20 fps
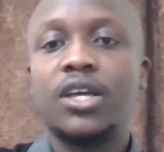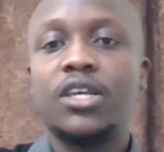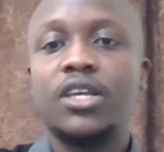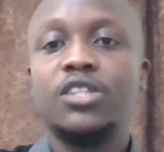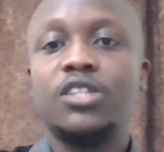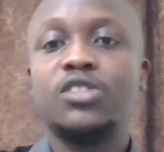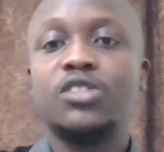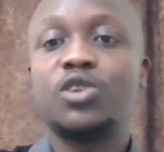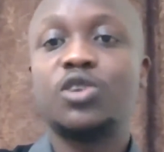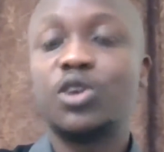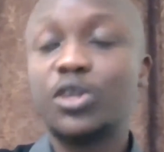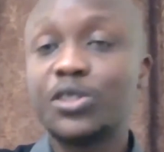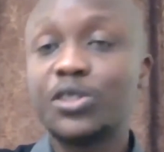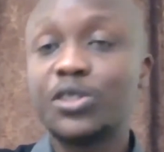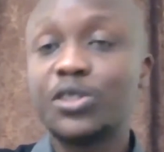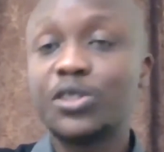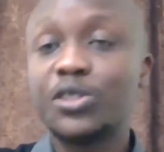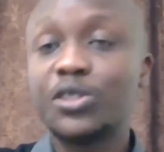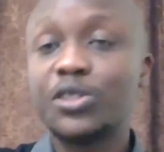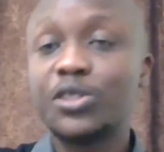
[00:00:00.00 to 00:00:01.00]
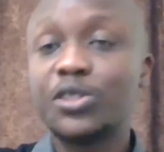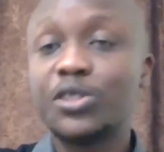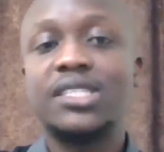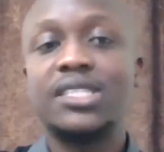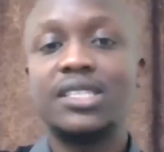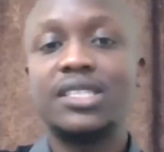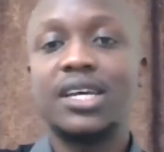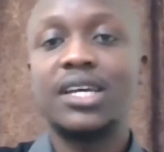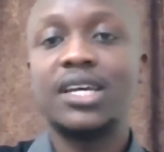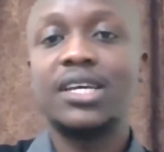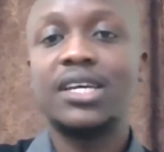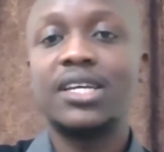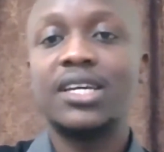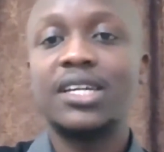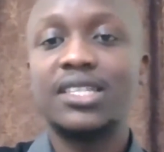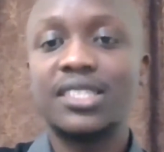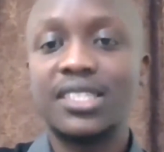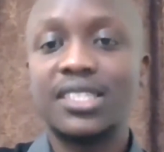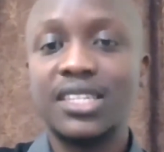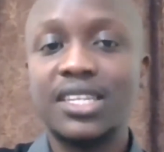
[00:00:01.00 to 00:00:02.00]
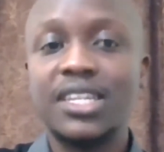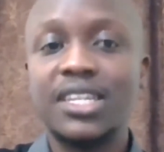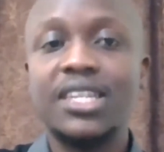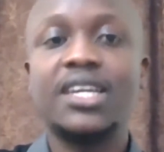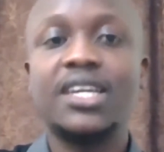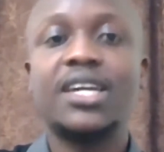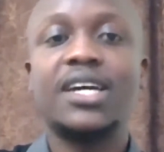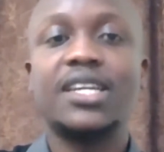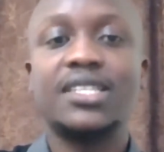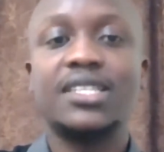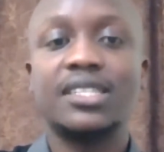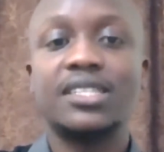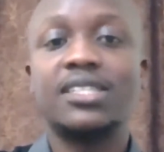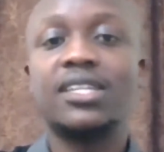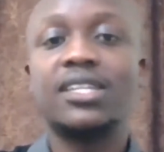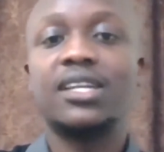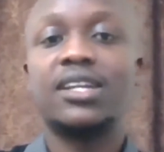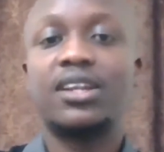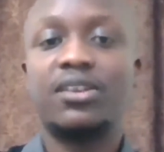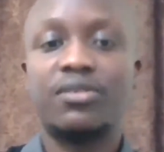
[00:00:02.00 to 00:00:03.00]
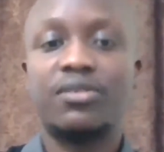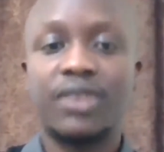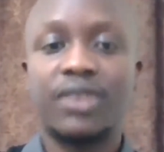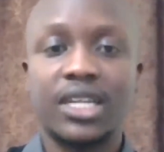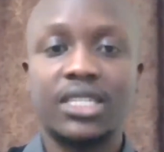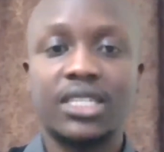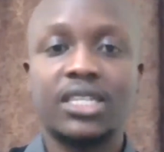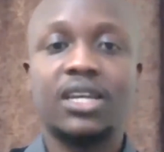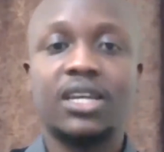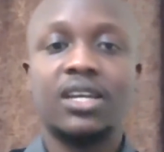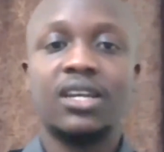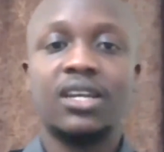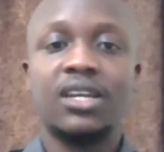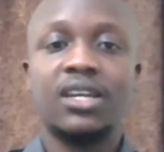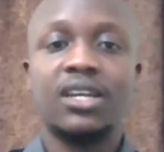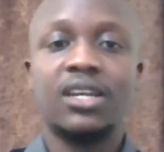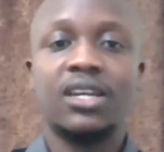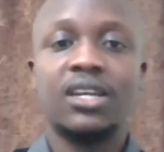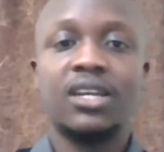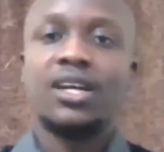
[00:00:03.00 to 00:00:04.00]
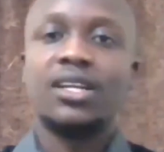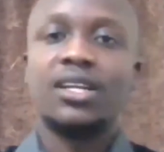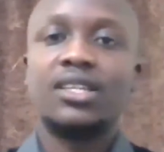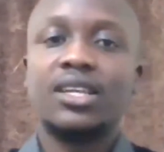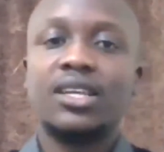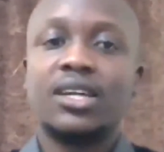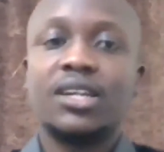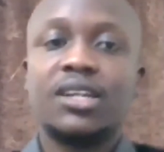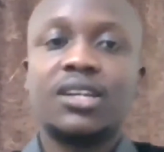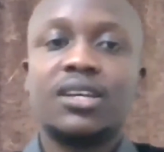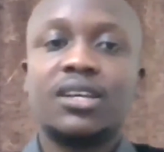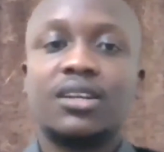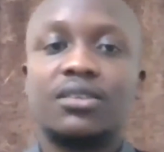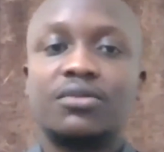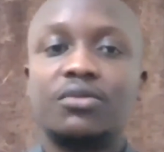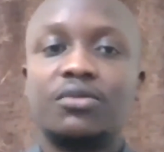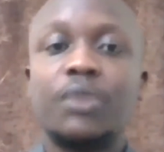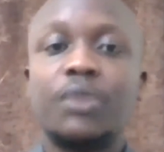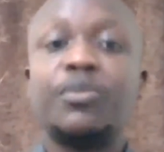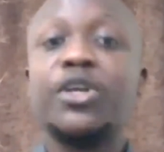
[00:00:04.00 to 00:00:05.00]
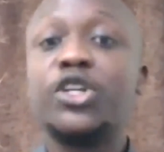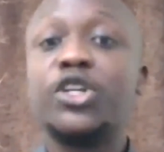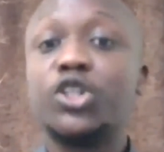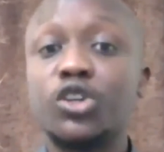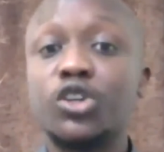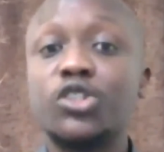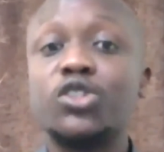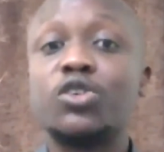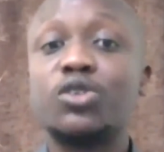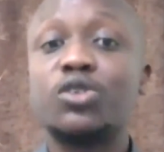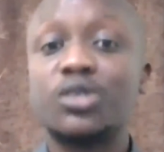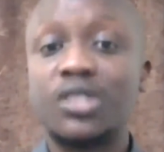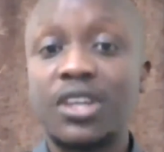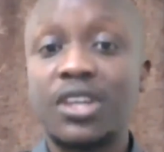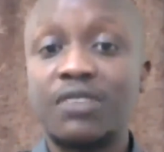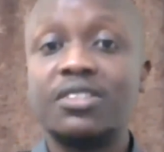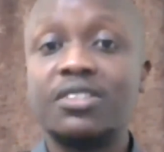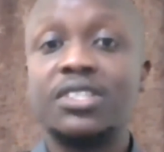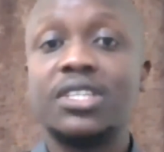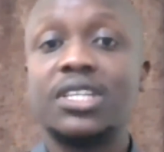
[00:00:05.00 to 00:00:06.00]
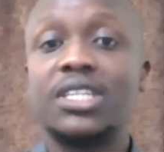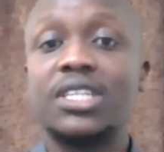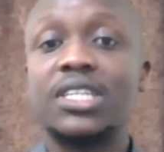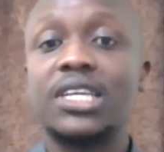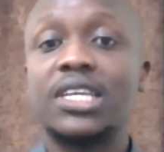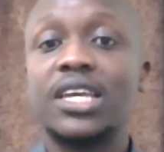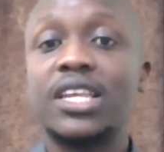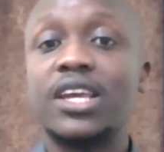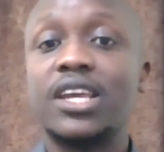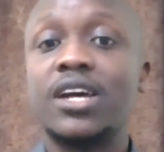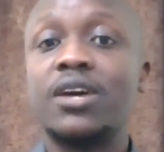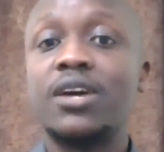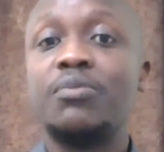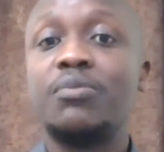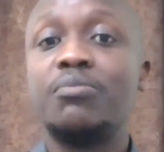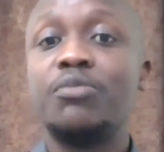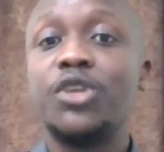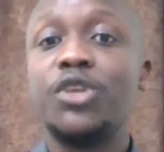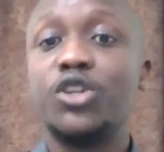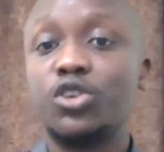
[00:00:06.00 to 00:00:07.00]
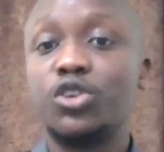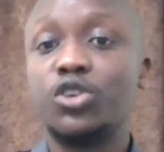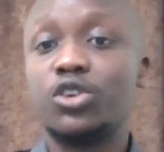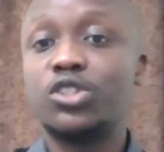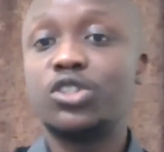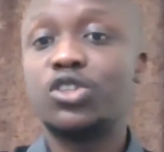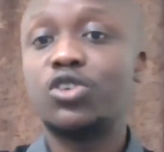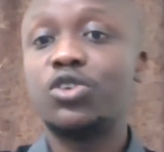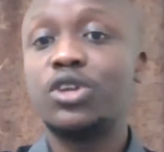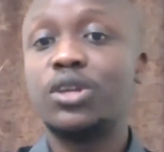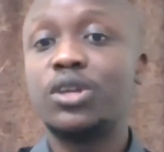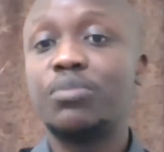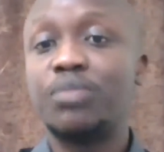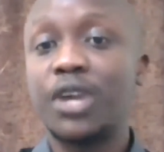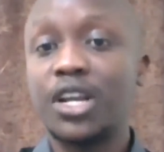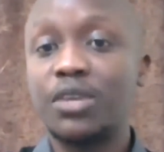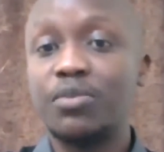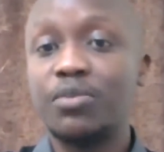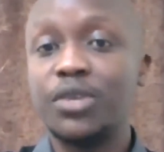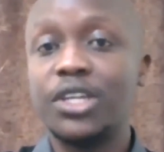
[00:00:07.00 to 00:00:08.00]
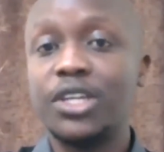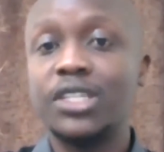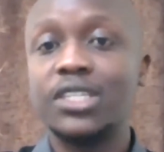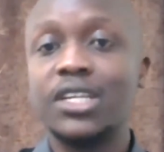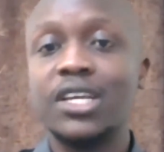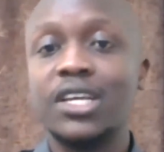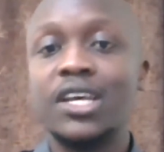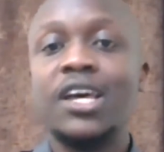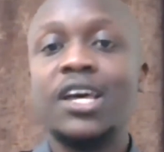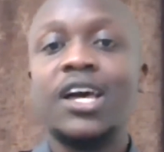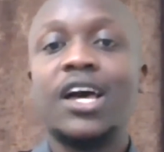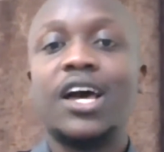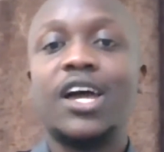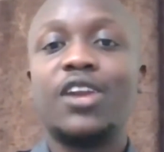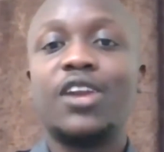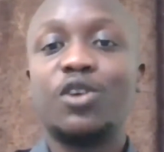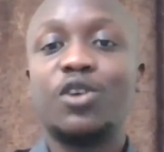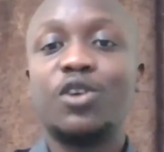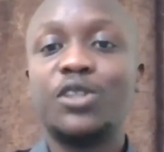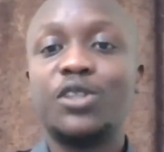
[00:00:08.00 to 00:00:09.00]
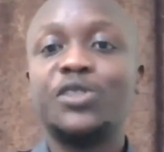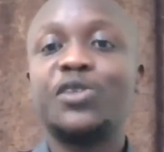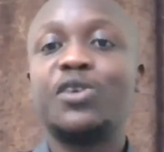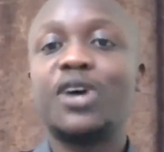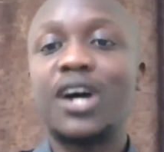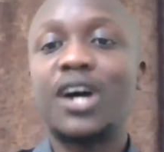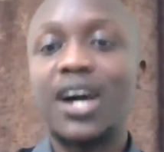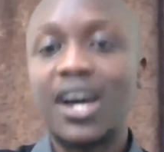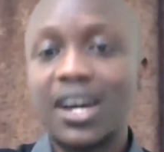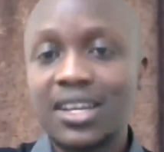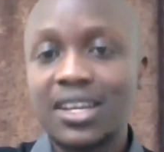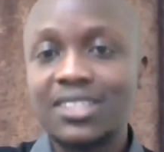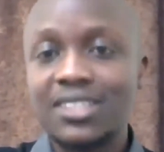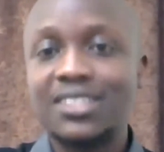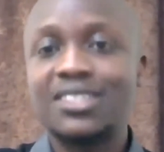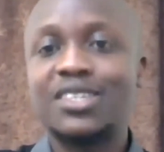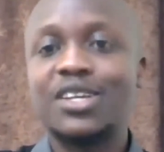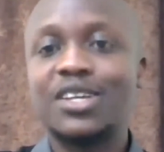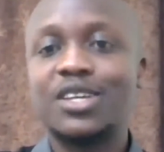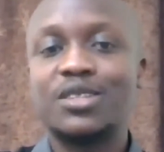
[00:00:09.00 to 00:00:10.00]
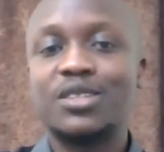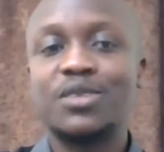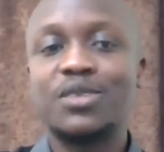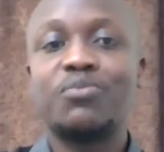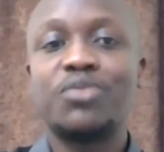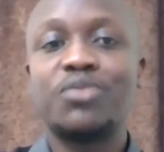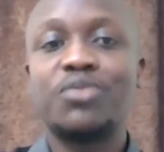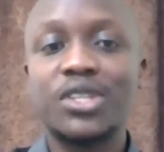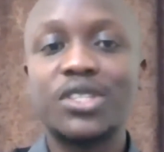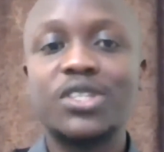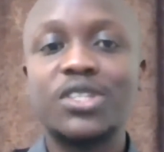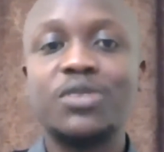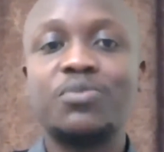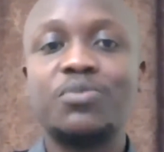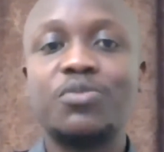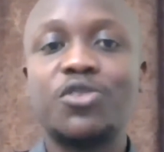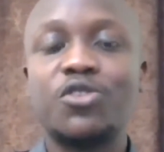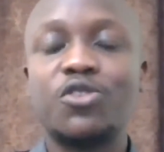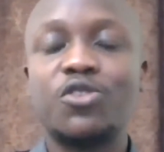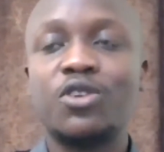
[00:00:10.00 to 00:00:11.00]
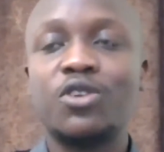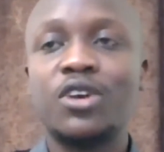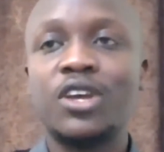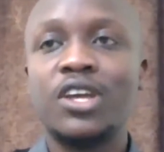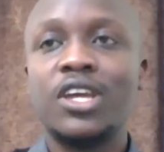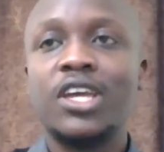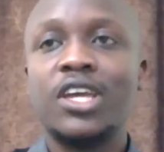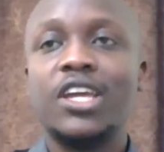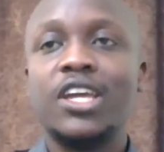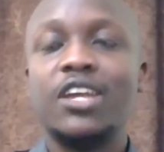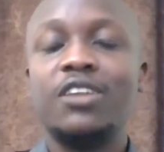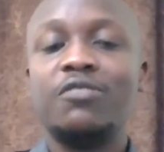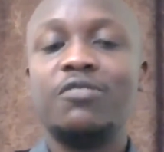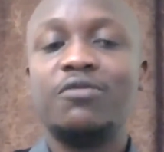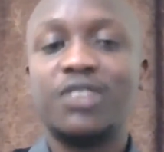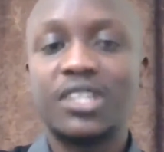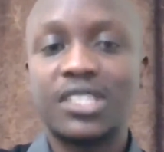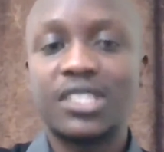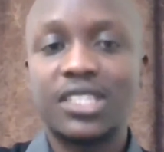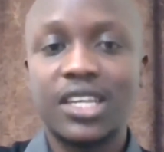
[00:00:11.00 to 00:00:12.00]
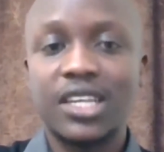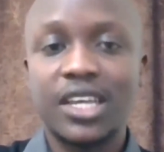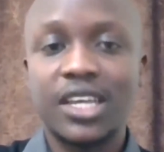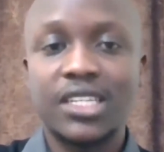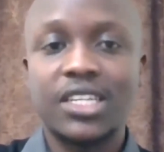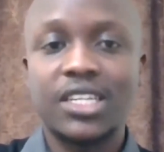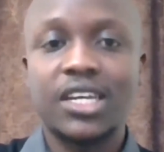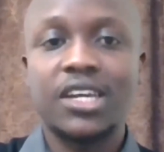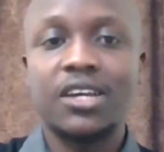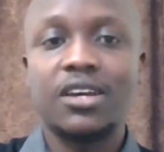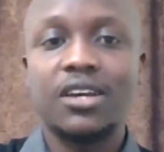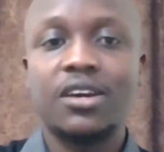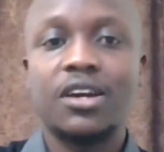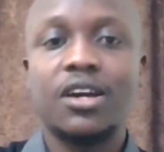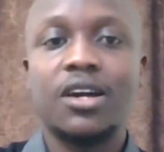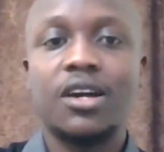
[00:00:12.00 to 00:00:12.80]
Is also the senior assistant director at the meteorological service at Kenya Meteorological Department, and also acts as a principal investigator